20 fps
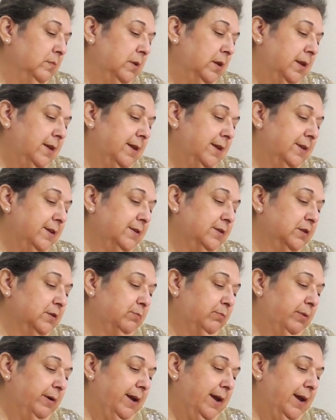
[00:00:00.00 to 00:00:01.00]
And now this is
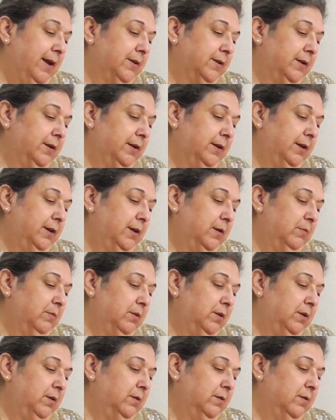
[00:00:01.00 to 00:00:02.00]
practically
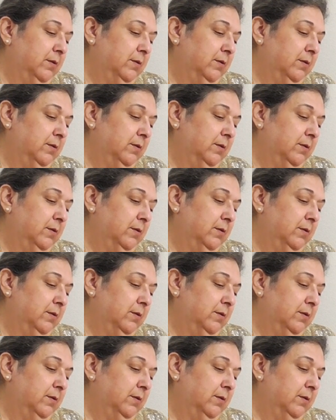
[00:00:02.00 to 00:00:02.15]
empty.